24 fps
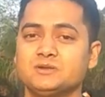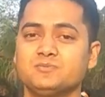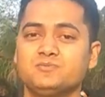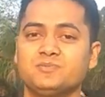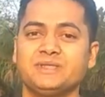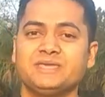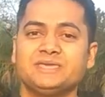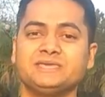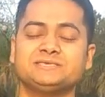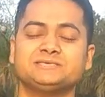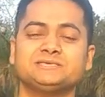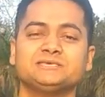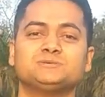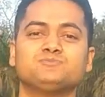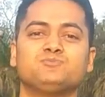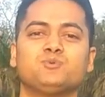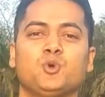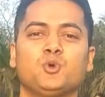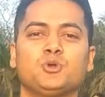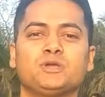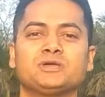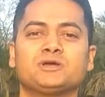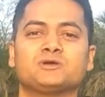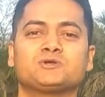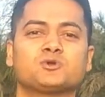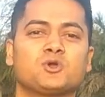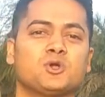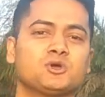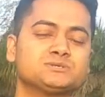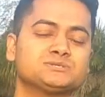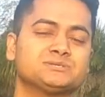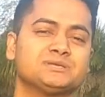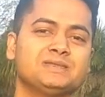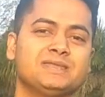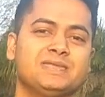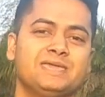breeze is blowing
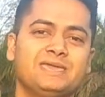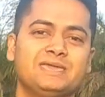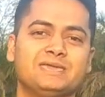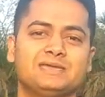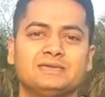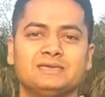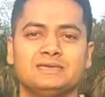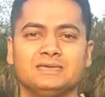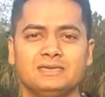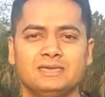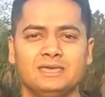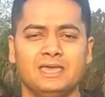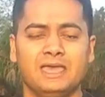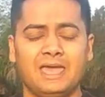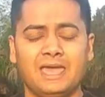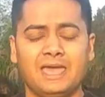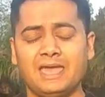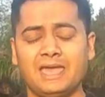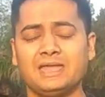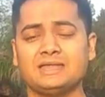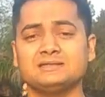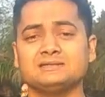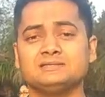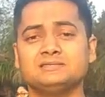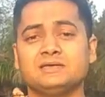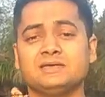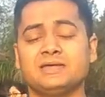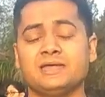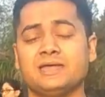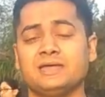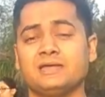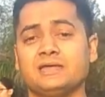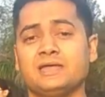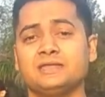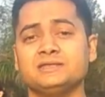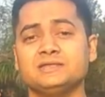across the lake, and the
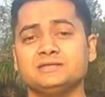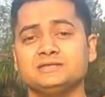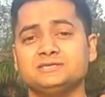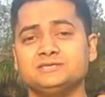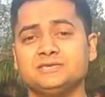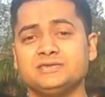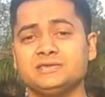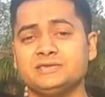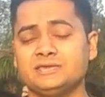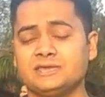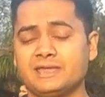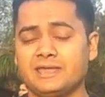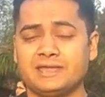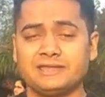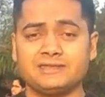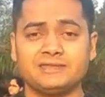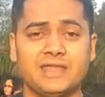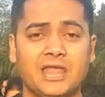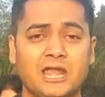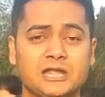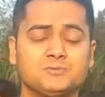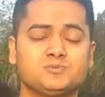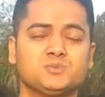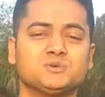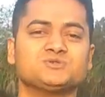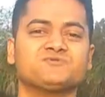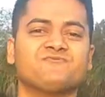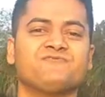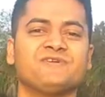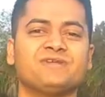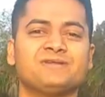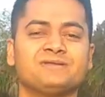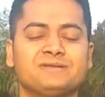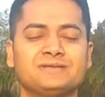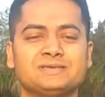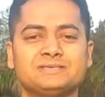energy and
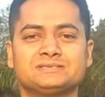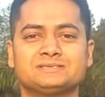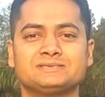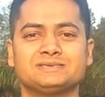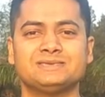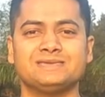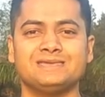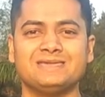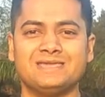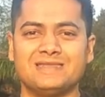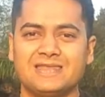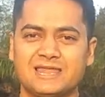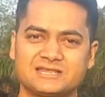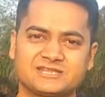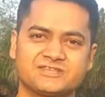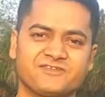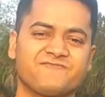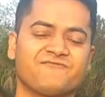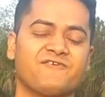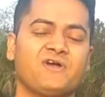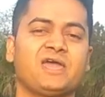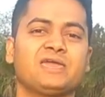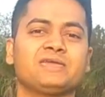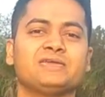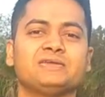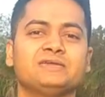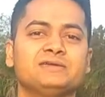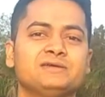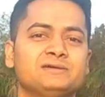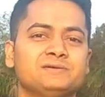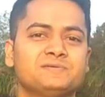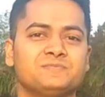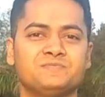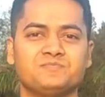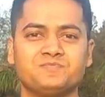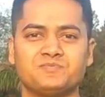atmosphere is electrifying
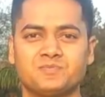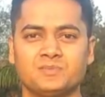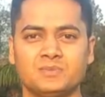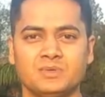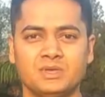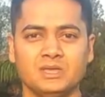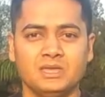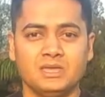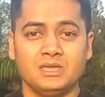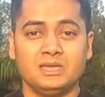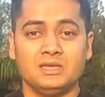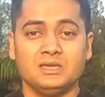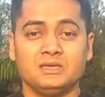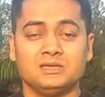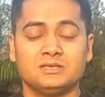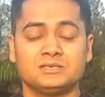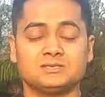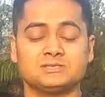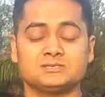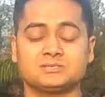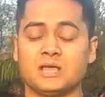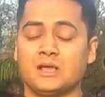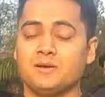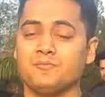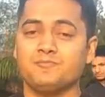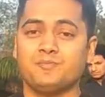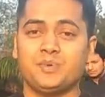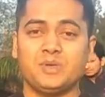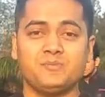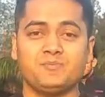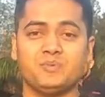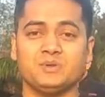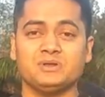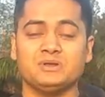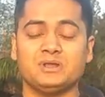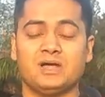here. Some
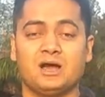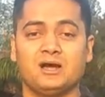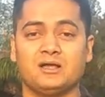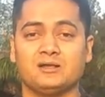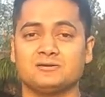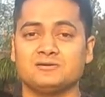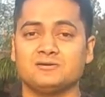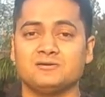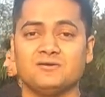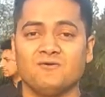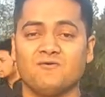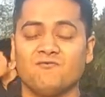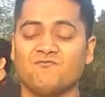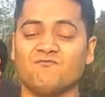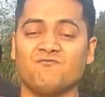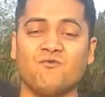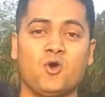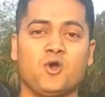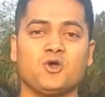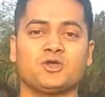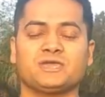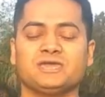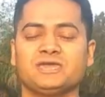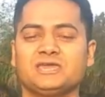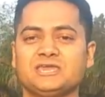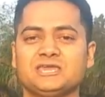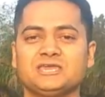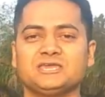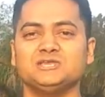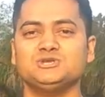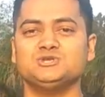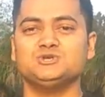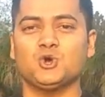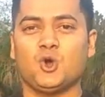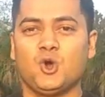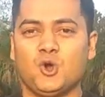people are
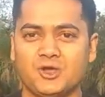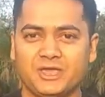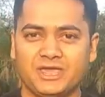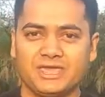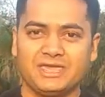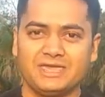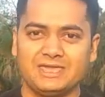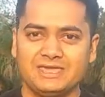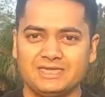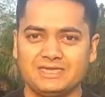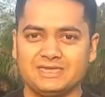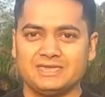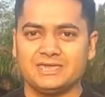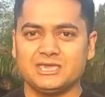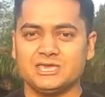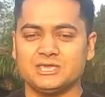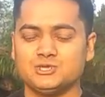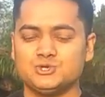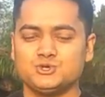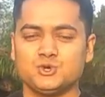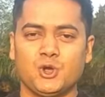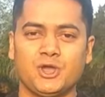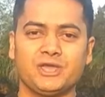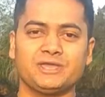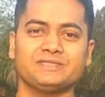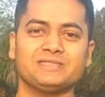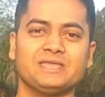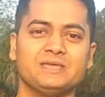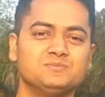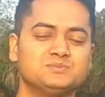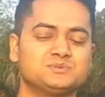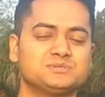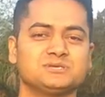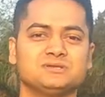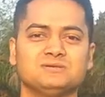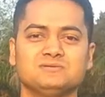walking, jogging, enjoying
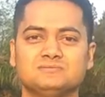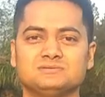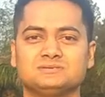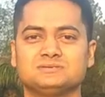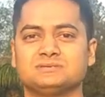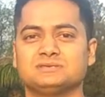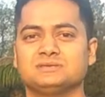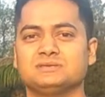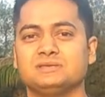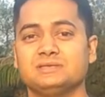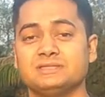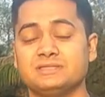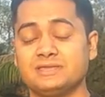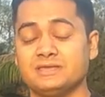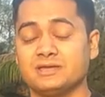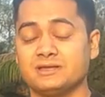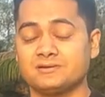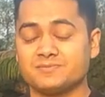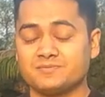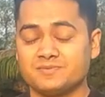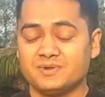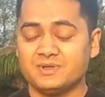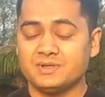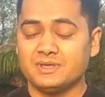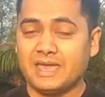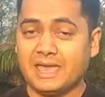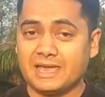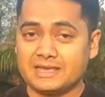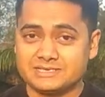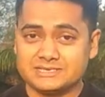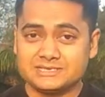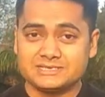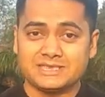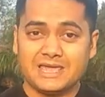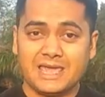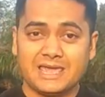themselves. They are
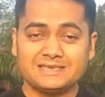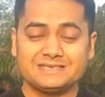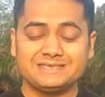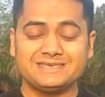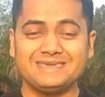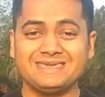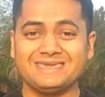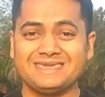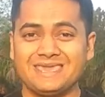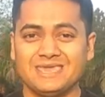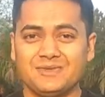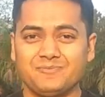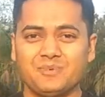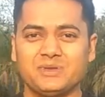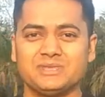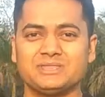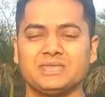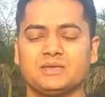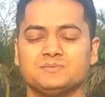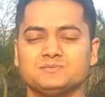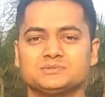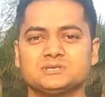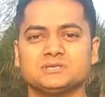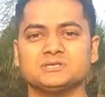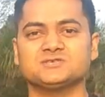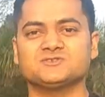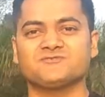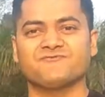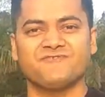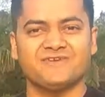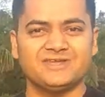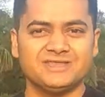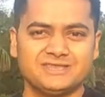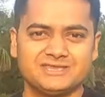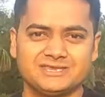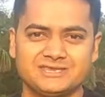exercising, keeping themselves
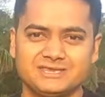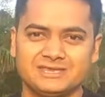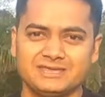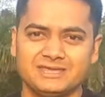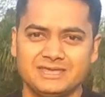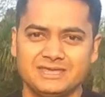fit,